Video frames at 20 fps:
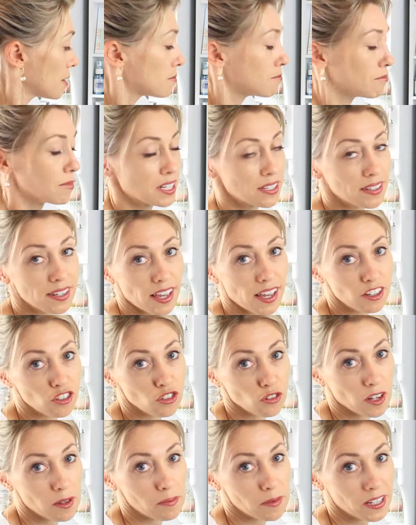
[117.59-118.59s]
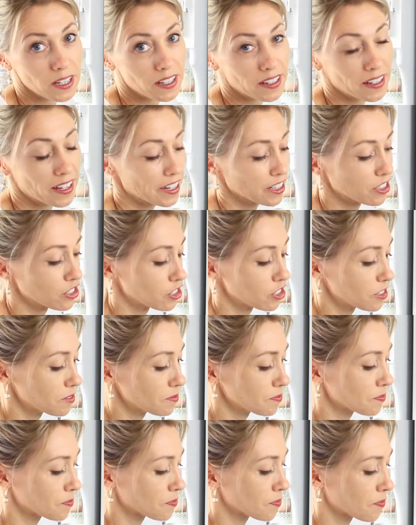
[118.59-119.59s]
Minte Dreamer collection.
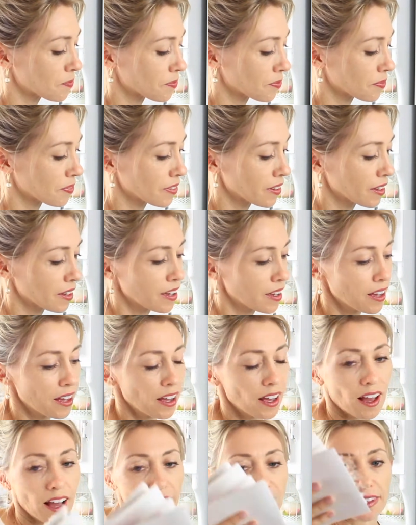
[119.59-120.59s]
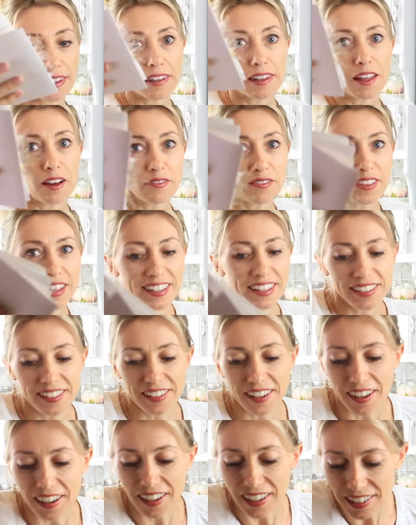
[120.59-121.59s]
I love these
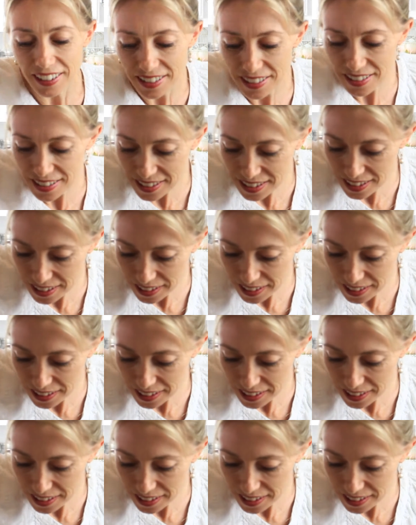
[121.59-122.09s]
cards.